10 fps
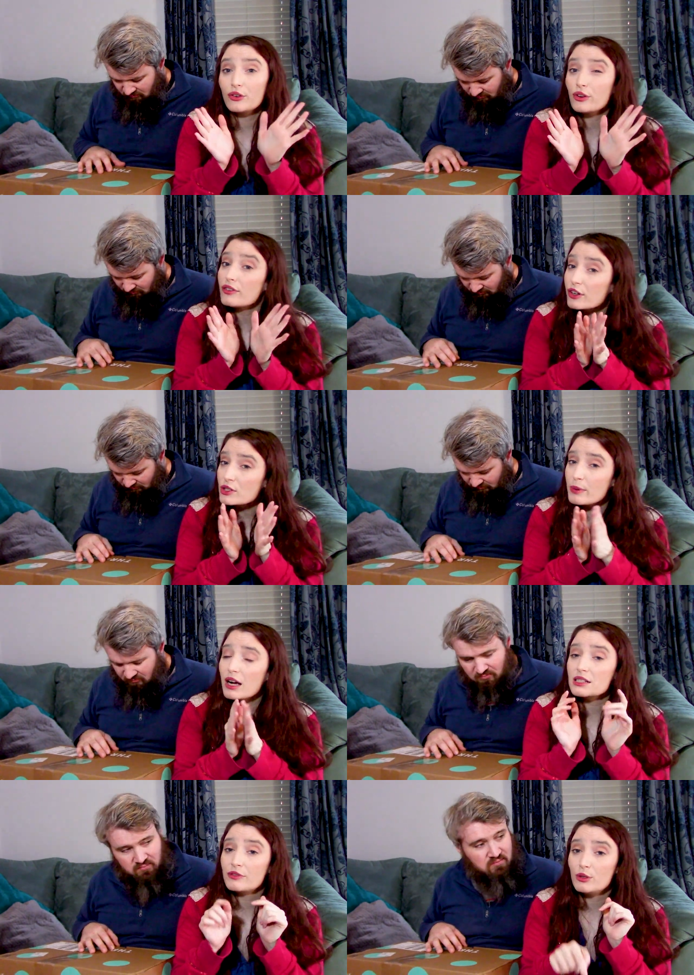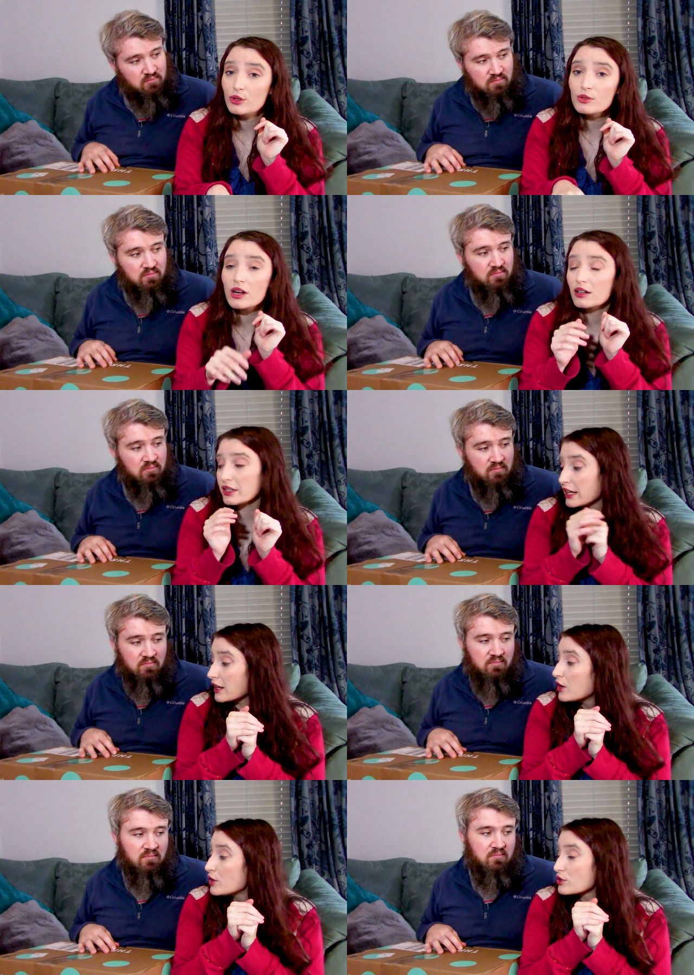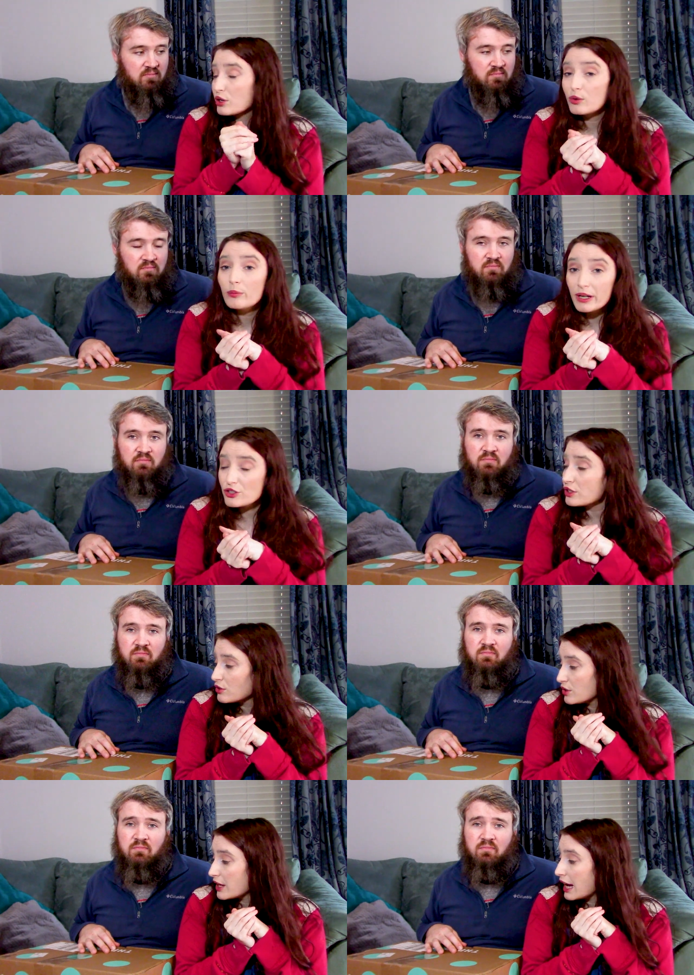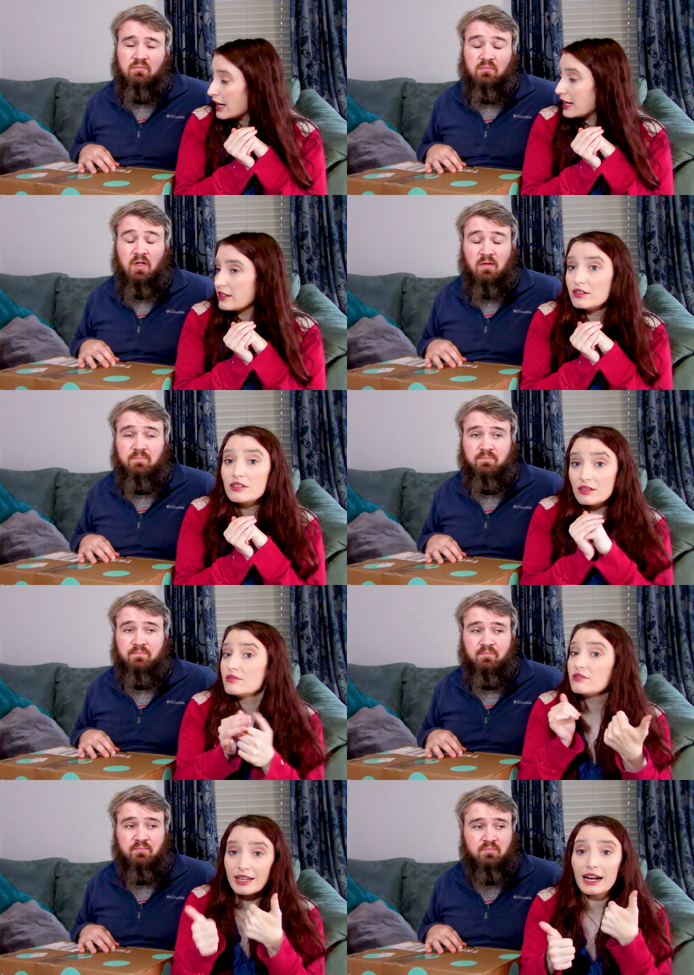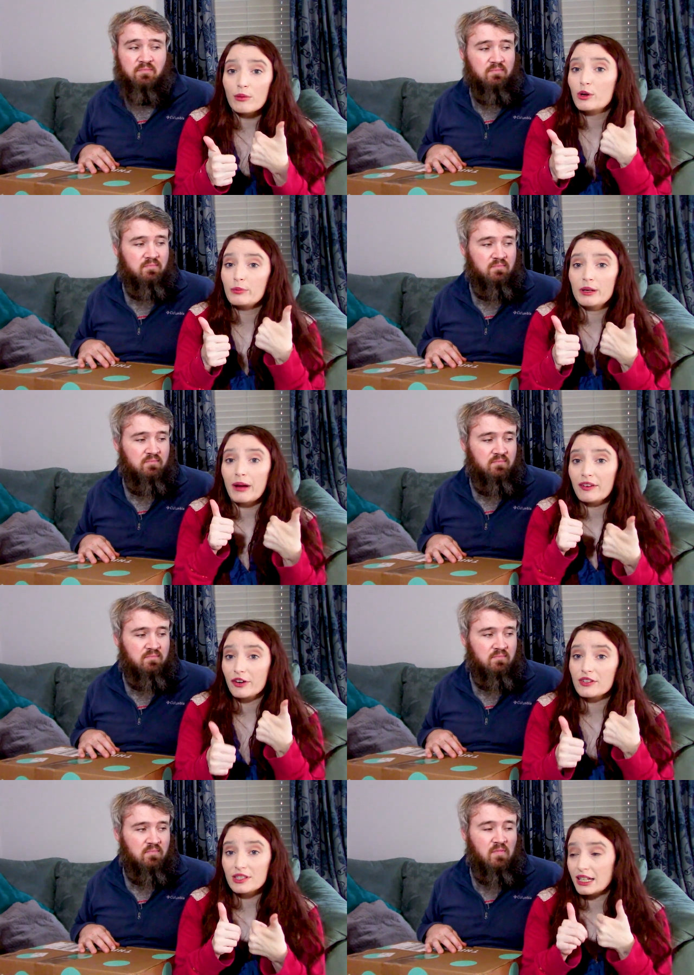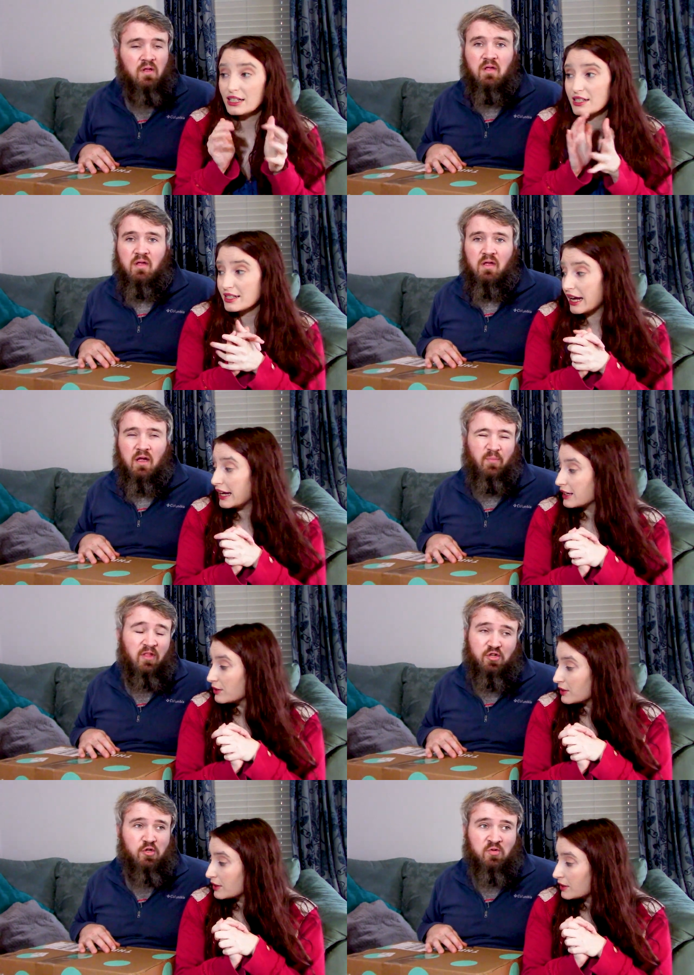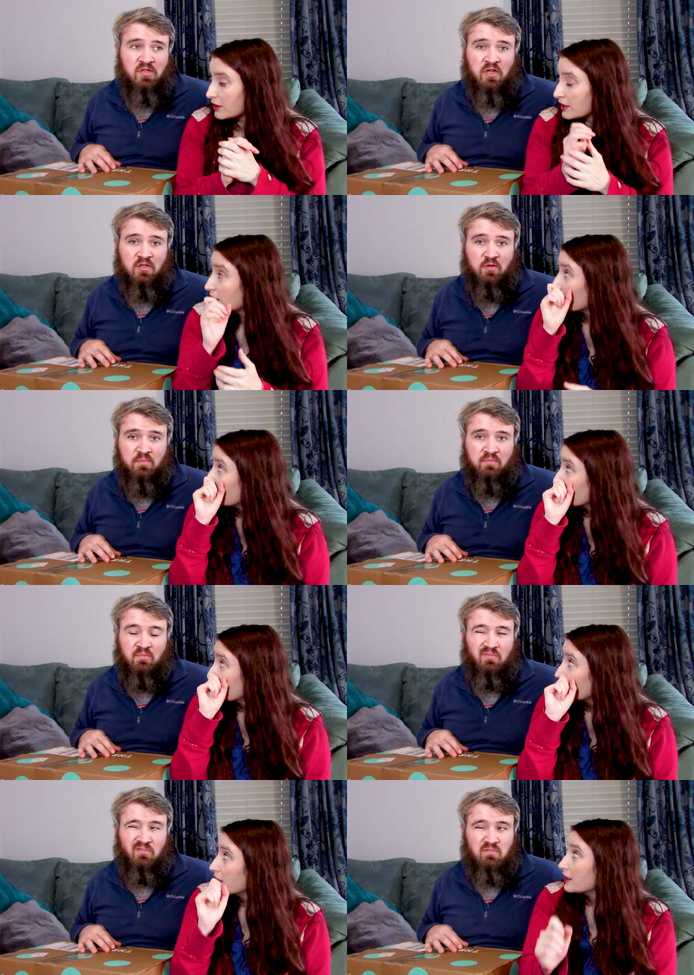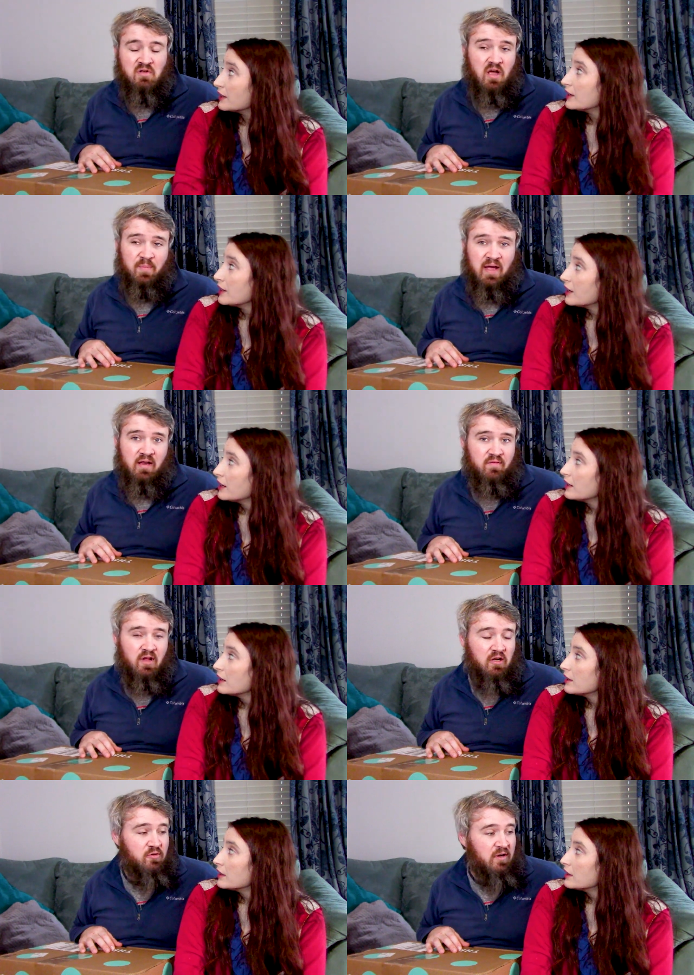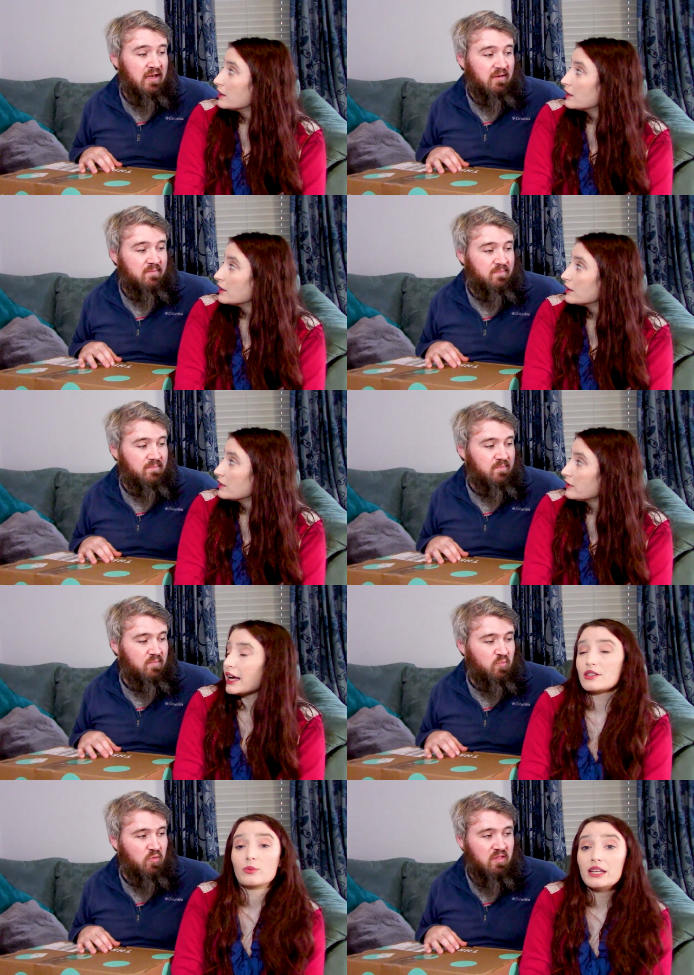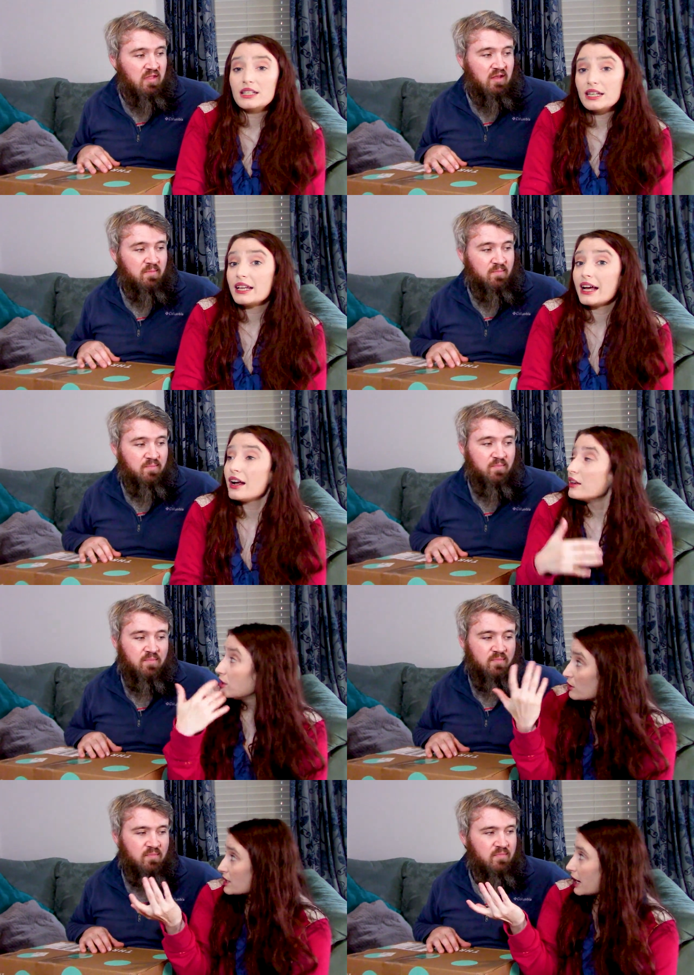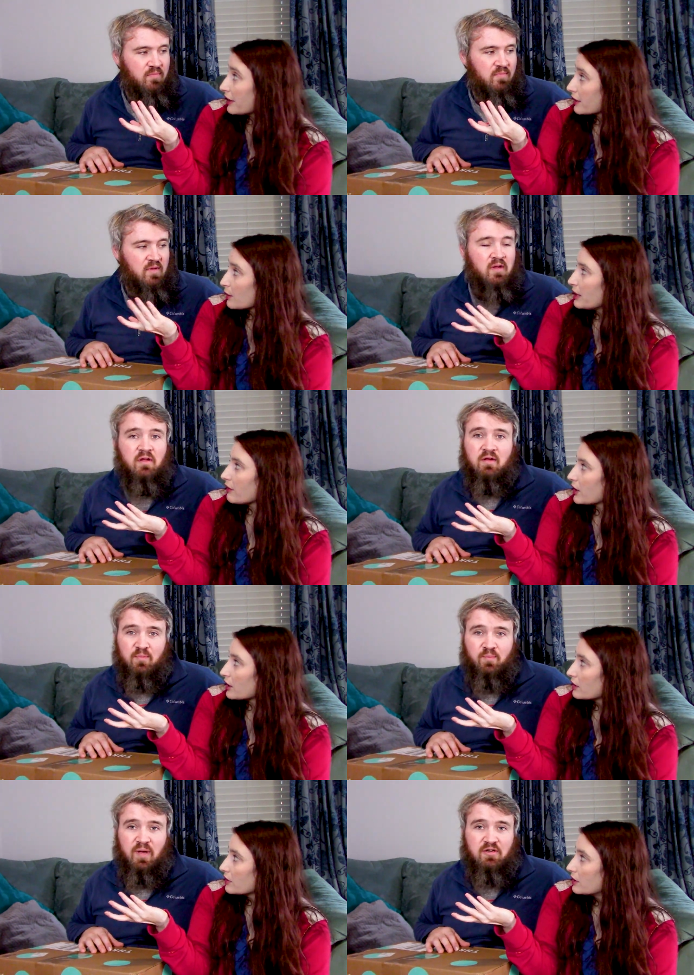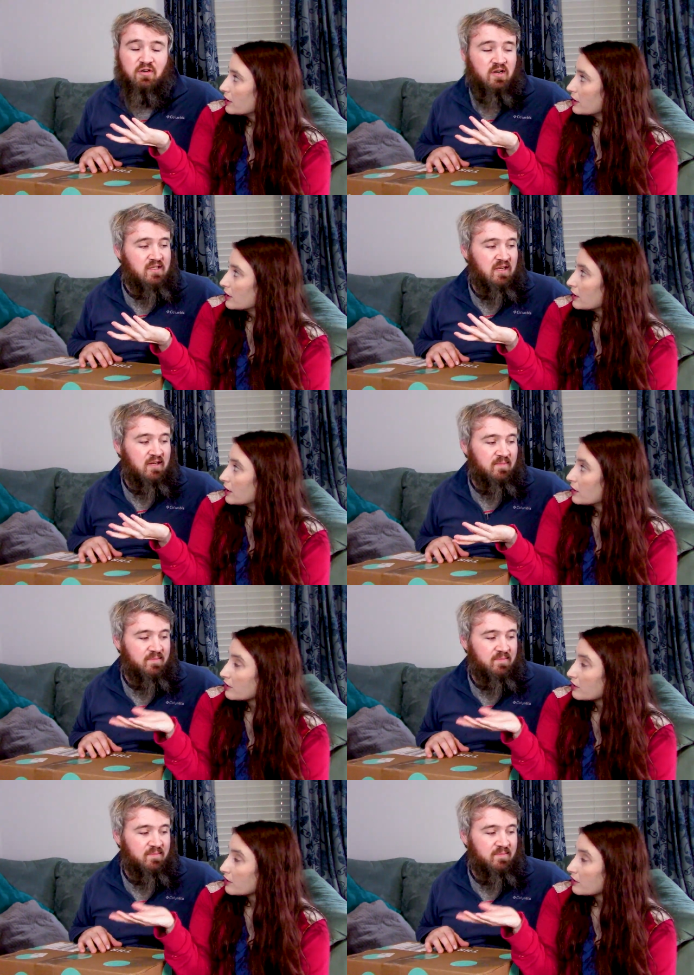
Speaker 1: on your first box if you use our link. So make sure you do that. And yeah. denim would be my first thing to say. I mean, the
Speaker 2: shoes was also not bad, if not great.
Speaker 1: Yes, we the, did get a new designer that we never heard of. Pedro Garcia.